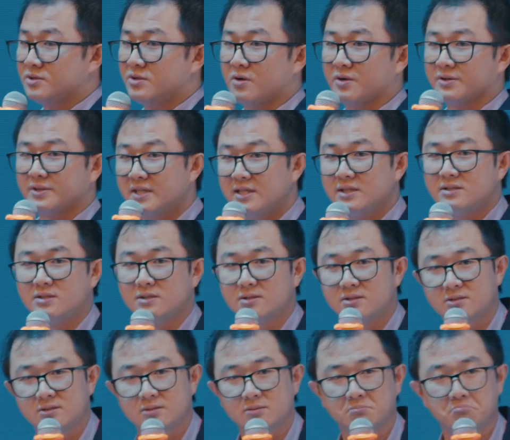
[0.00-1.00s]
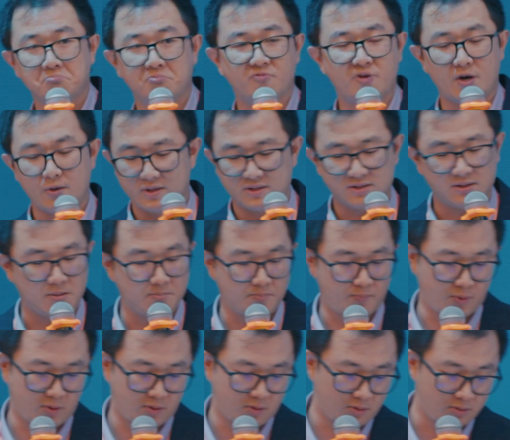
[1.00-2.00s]
your nieces, very
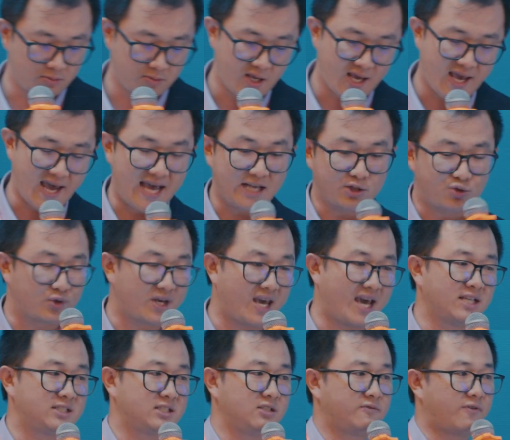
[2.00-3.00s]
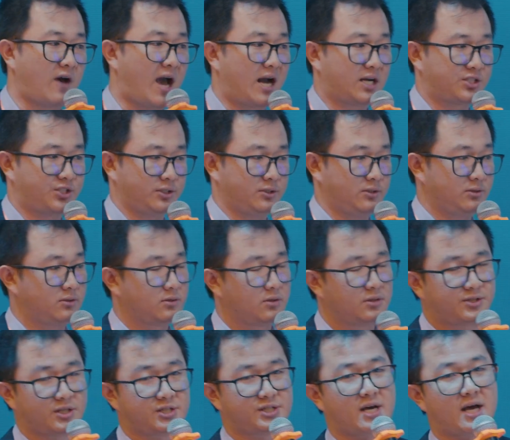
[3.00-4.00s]
simple educative actions
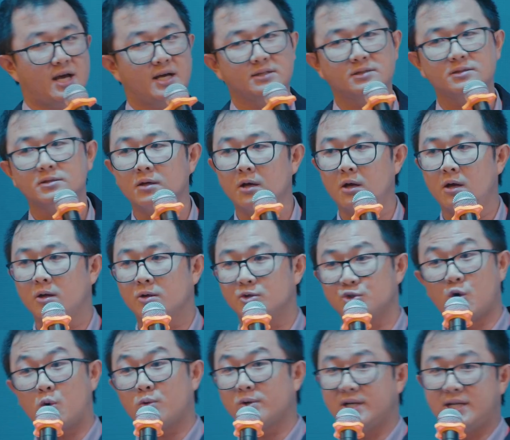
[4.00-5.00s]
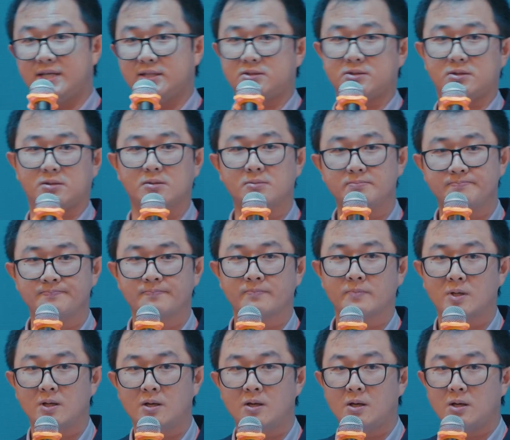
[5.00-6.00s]
such as don't litter.
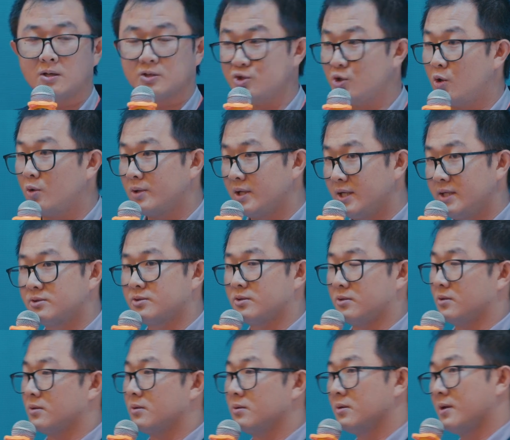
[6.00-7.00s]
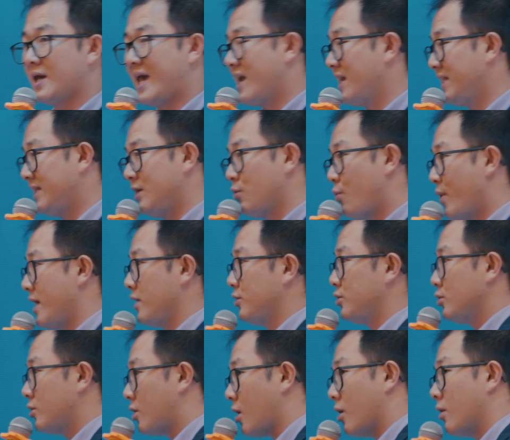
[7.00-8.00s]
Don't litter. Anywhere
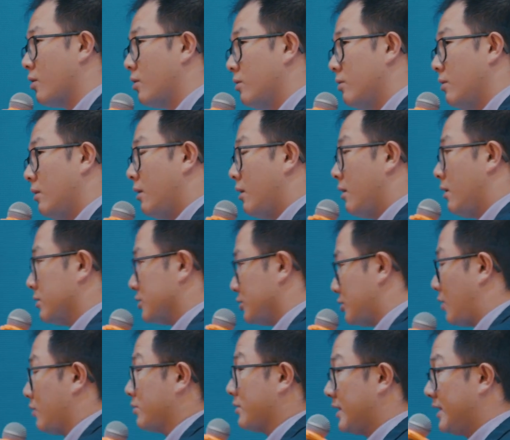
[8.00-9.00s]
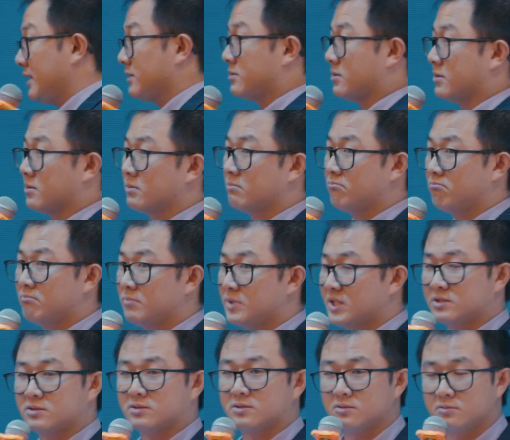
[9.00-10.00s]
you go, don't litter.
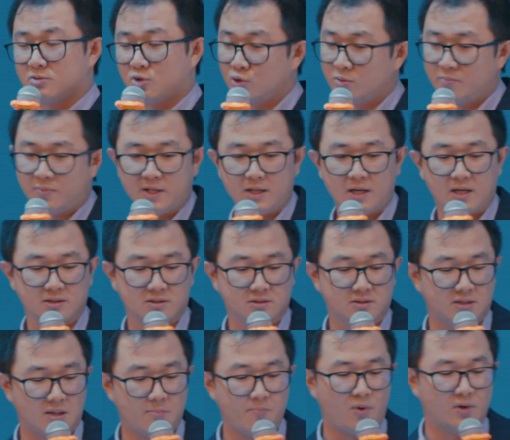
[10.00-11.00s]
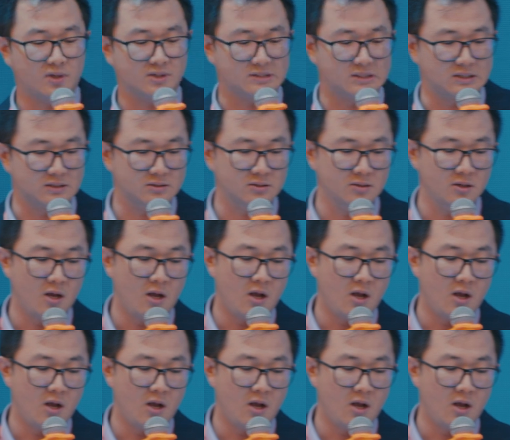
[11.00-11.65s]
It could be as simple as this.